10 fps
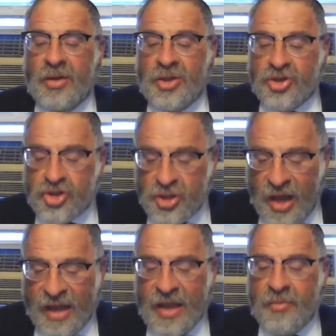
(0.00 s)

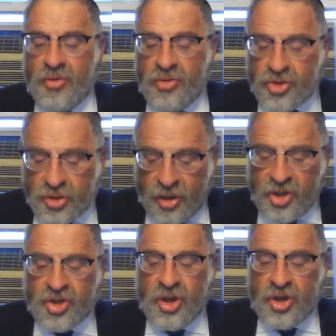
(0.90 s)
Shnayim
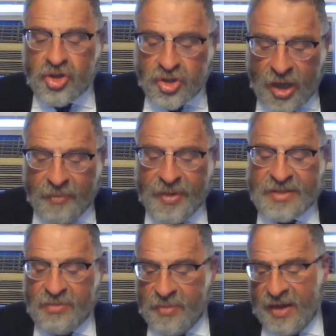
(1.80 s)
ushloisha
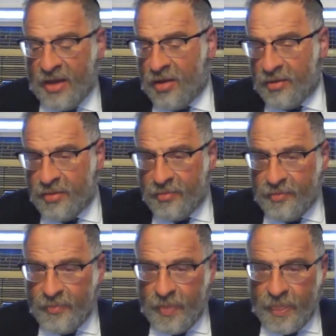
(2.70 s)
shemais min echad.
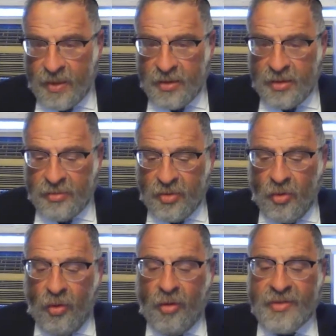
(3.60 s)
They're
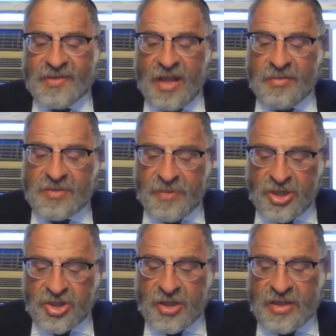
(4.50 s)
all the same
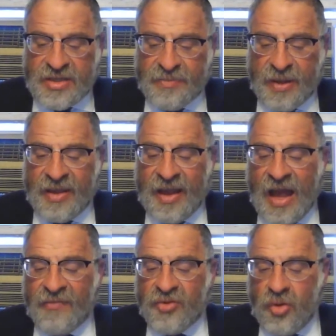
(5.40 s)
species, but they
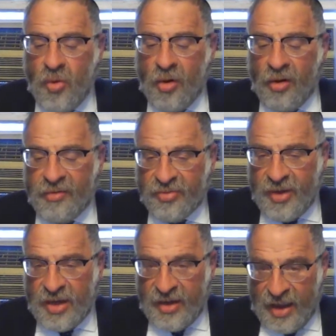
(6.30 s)
have two or
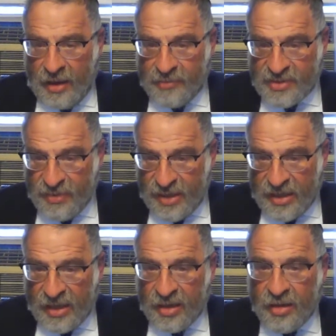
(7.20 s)
three names,
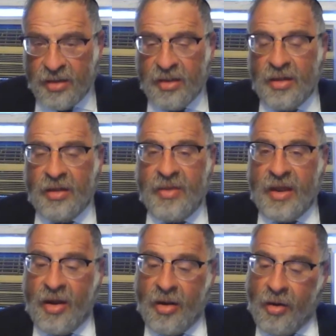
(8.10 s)
meaning they
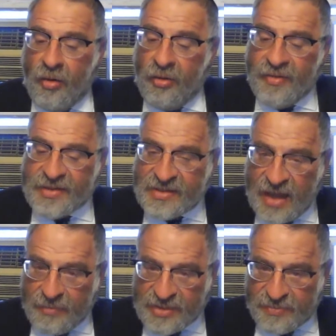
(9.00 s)
are all the
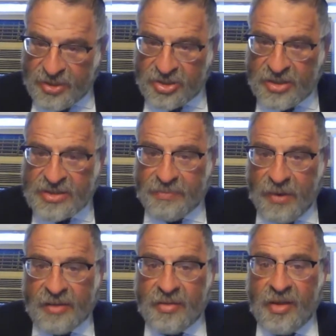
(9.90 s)
same species,
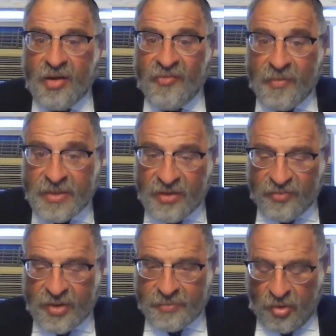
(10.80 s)
but they're from
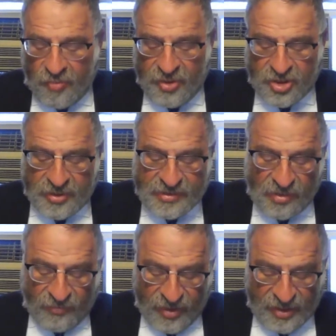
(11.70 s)
different prohibitions.
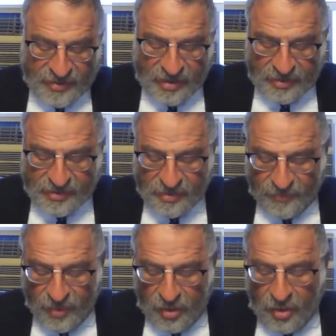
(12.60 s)
So, for instance,
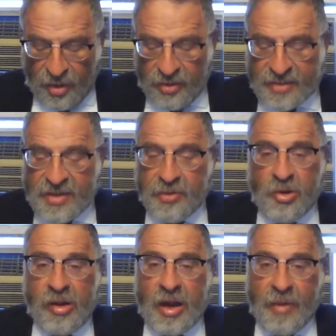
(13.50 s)
let's say we're
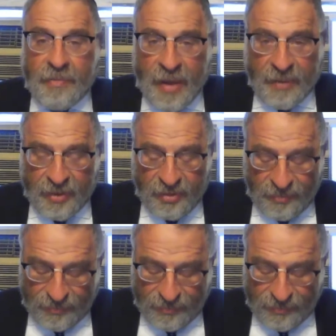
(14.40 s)
talking about pepper.